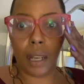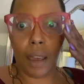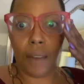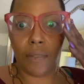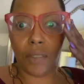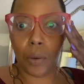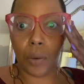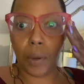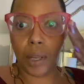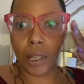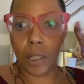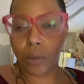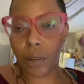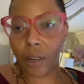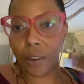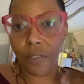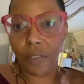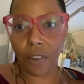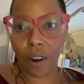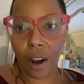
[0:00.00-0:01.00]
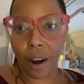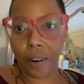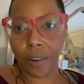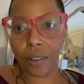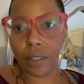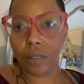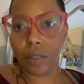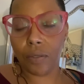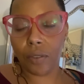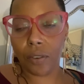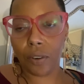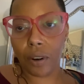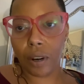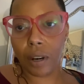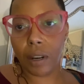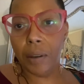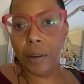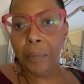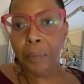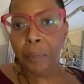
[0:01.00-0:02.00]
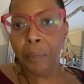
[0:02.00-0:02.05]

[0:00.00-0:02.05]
I have to wait 24 hours for